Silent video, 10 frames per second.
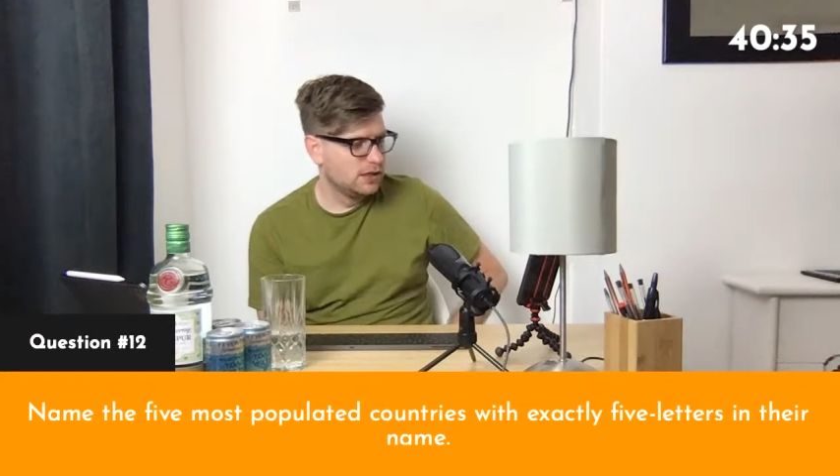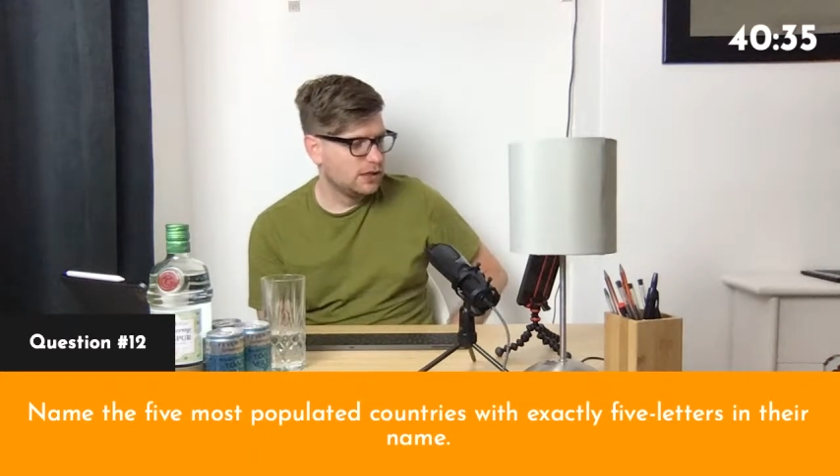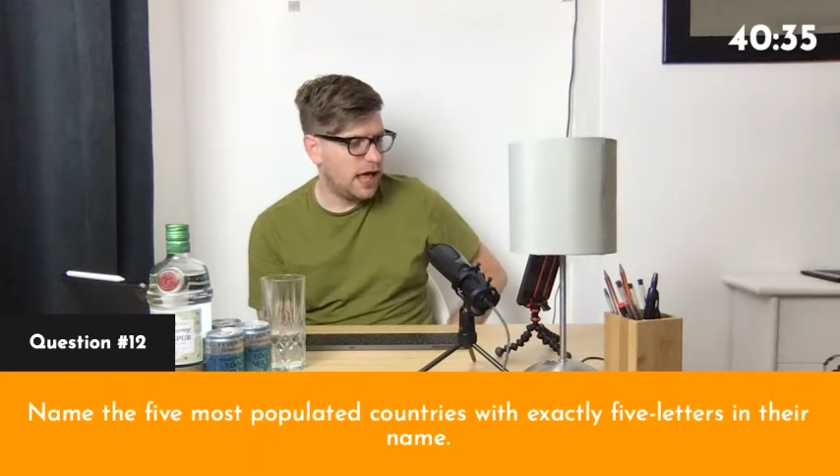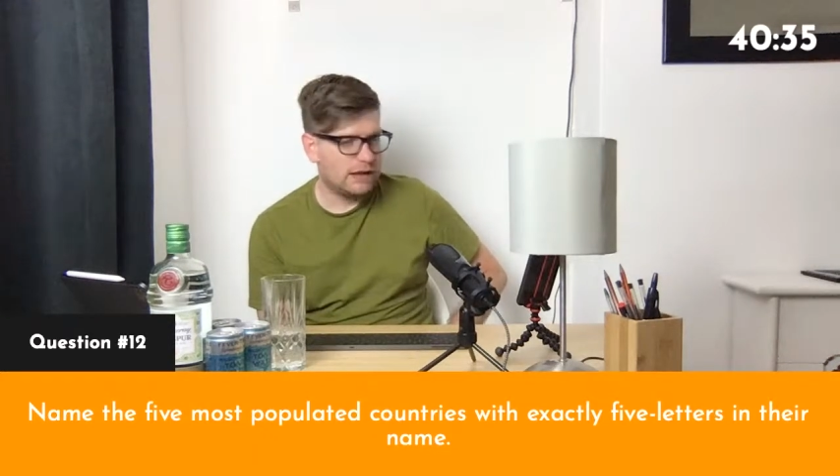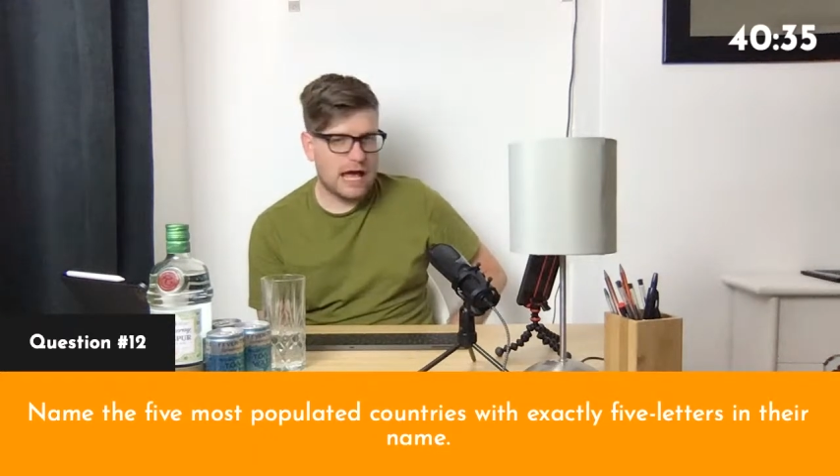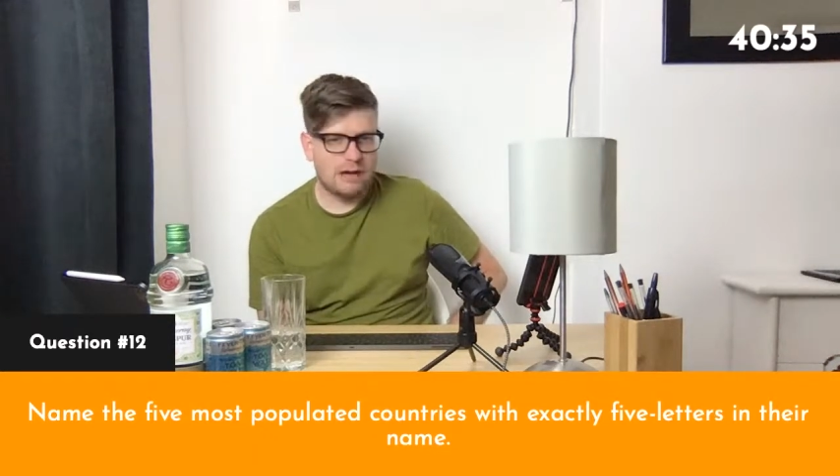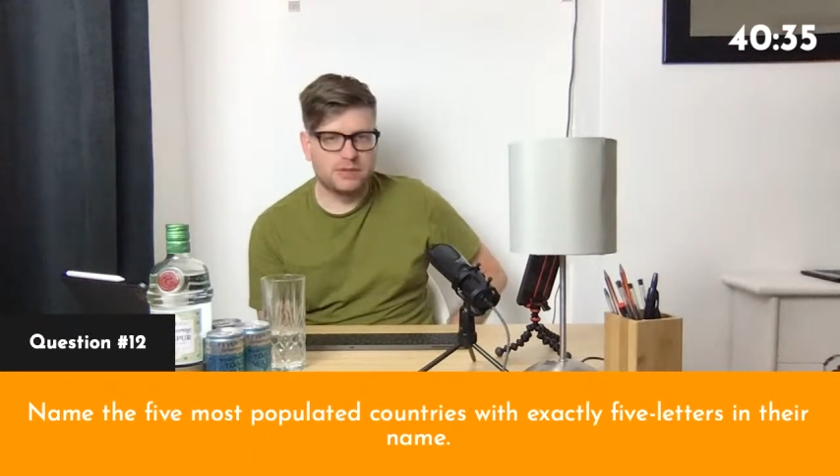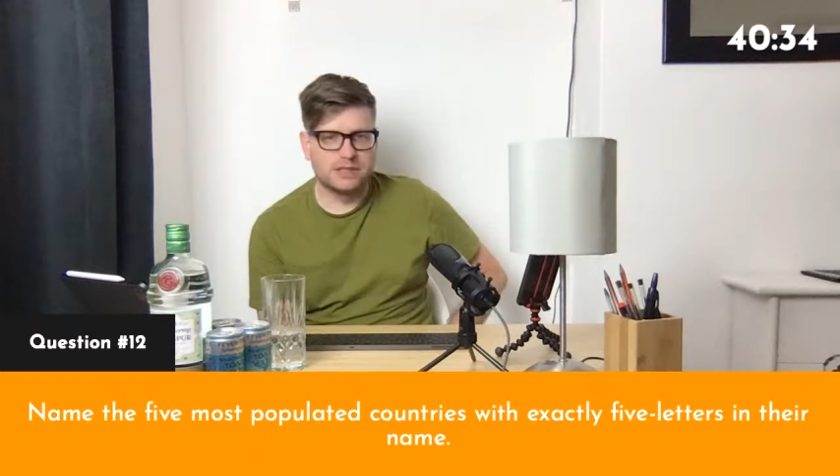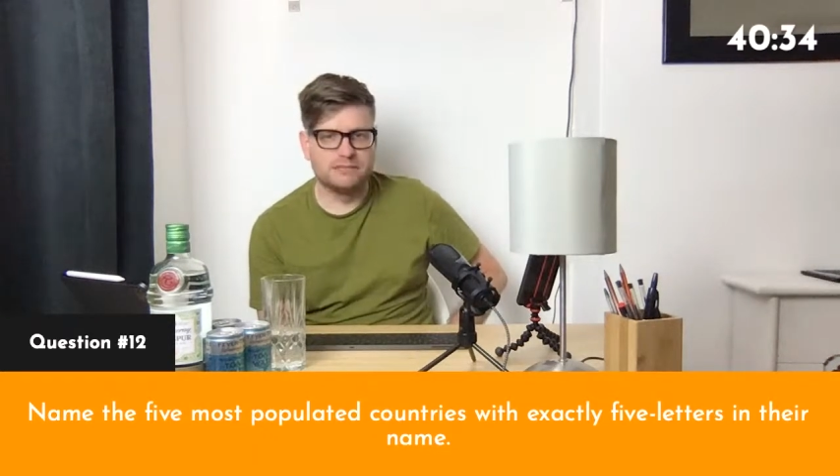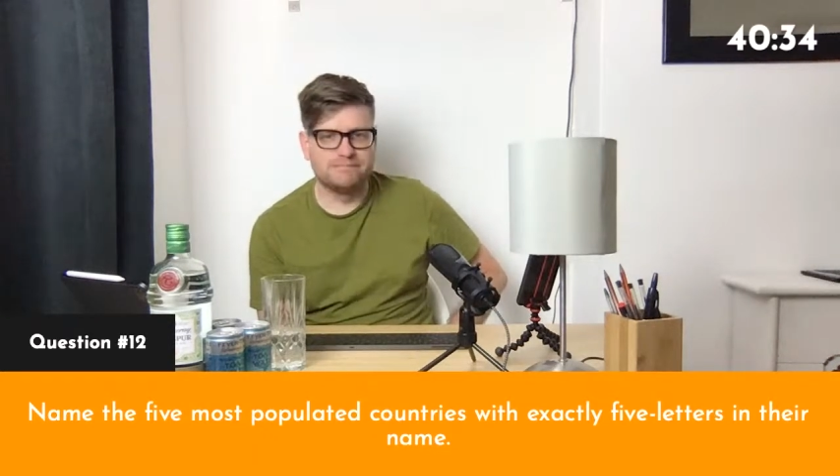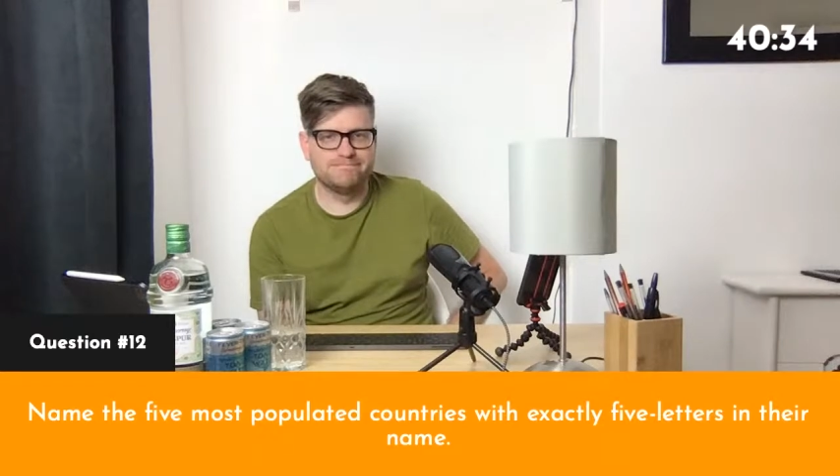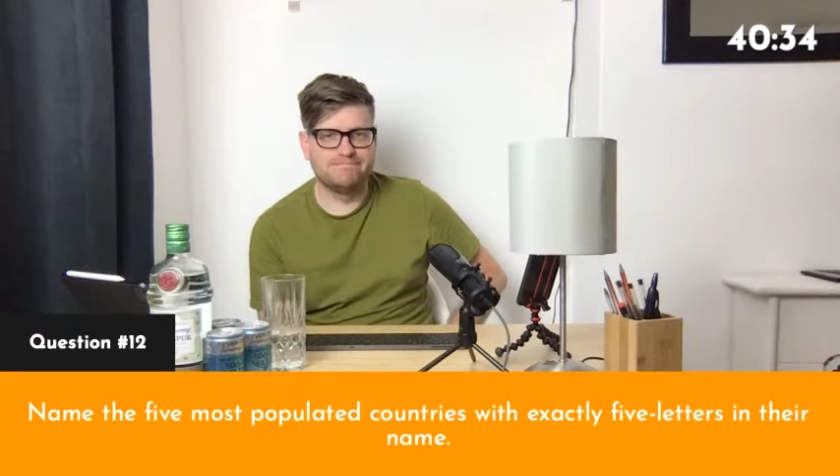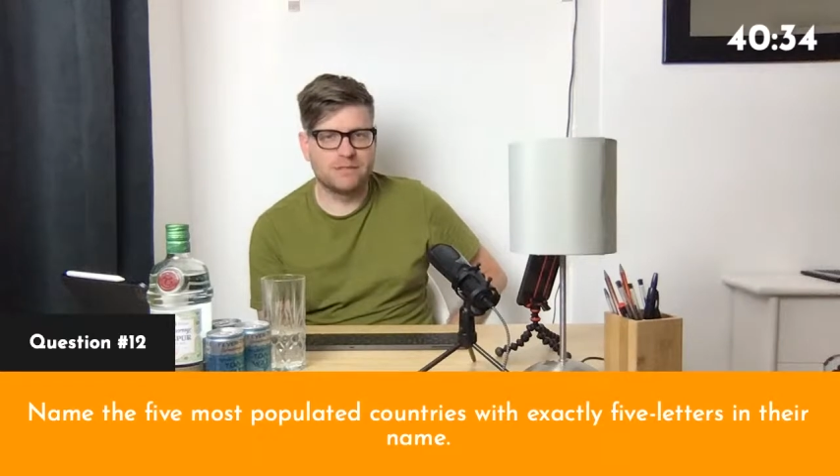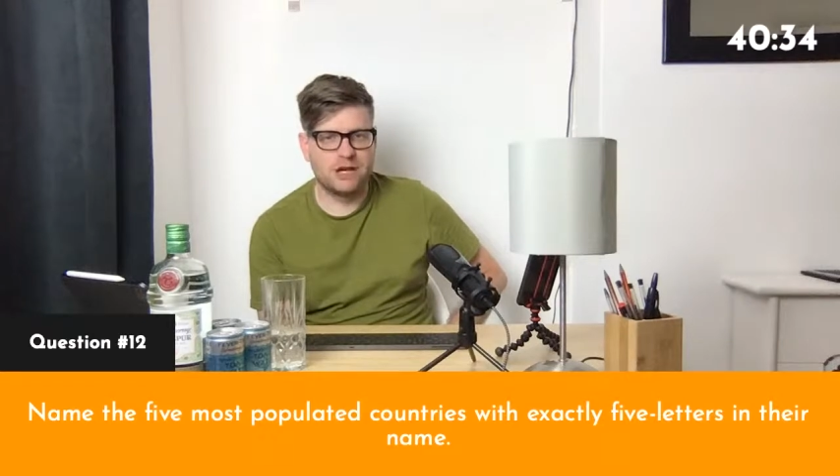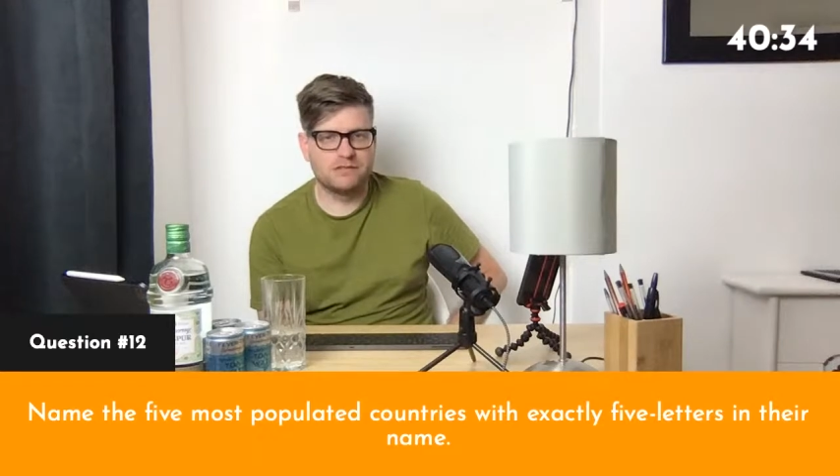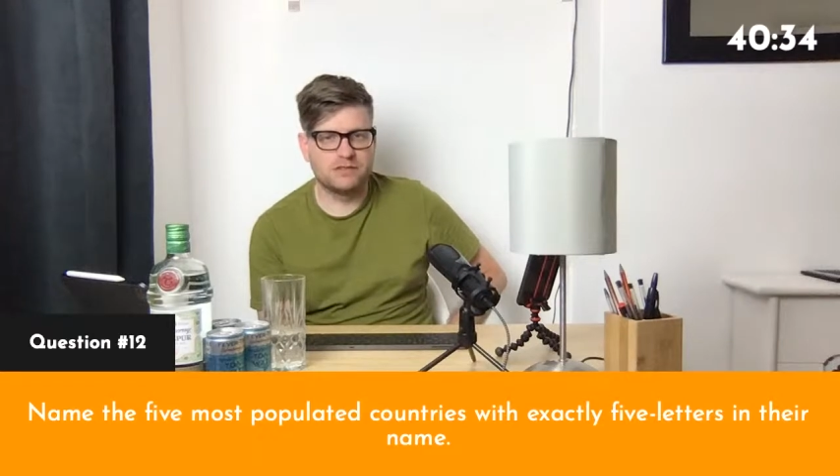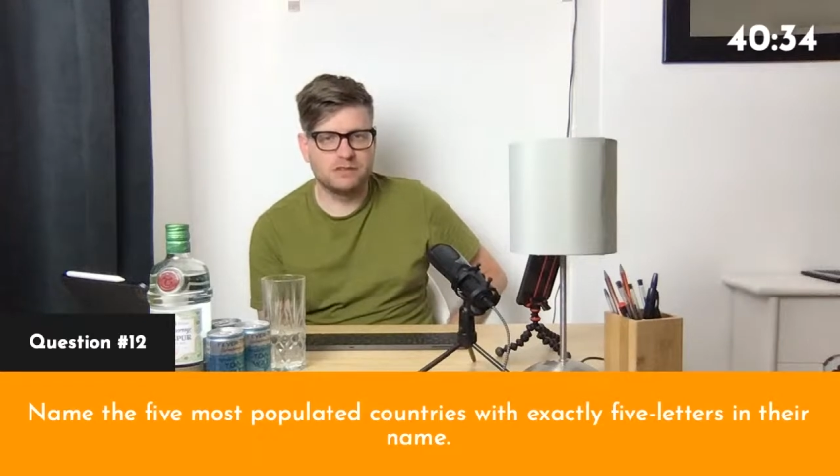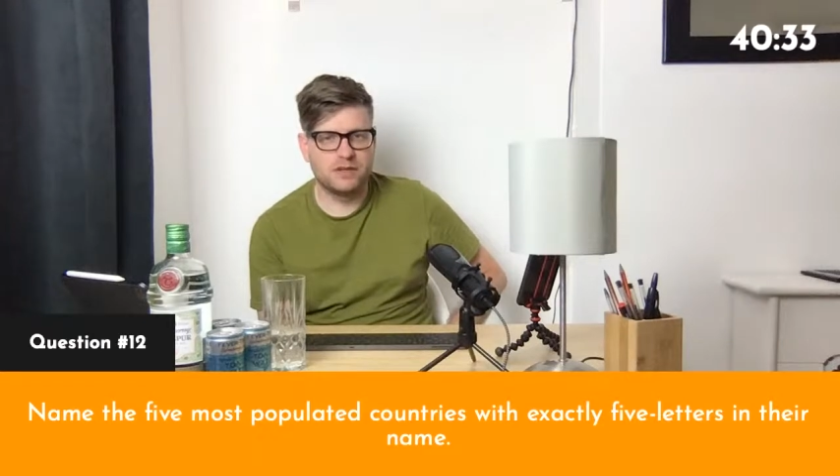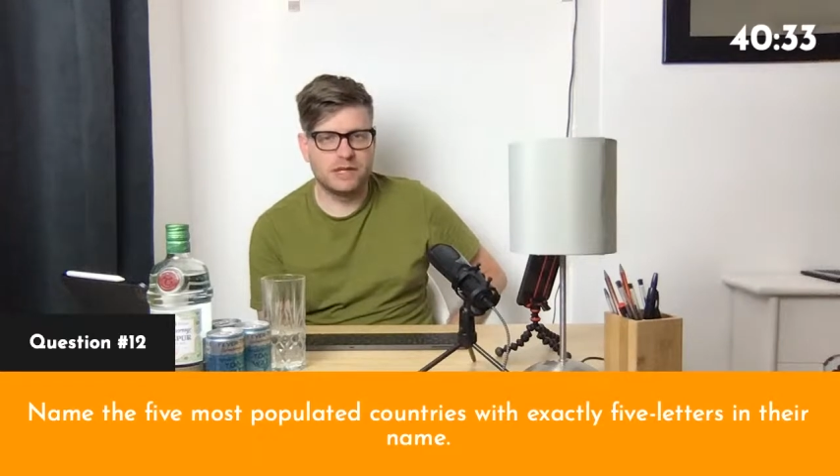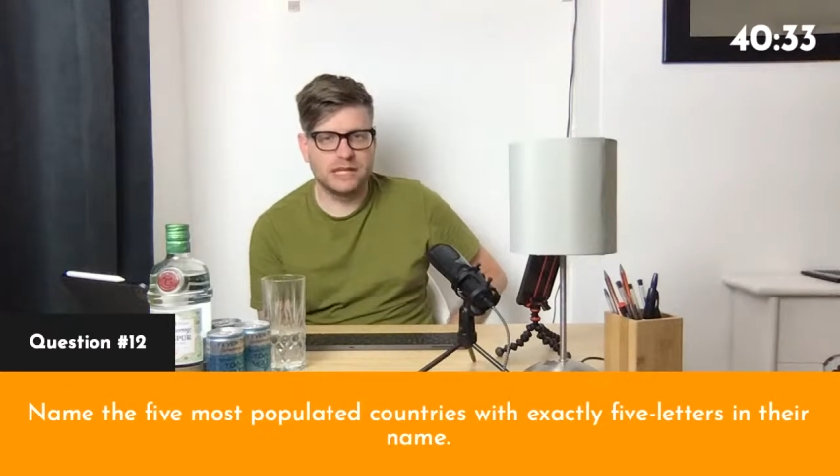That'll happen after a few of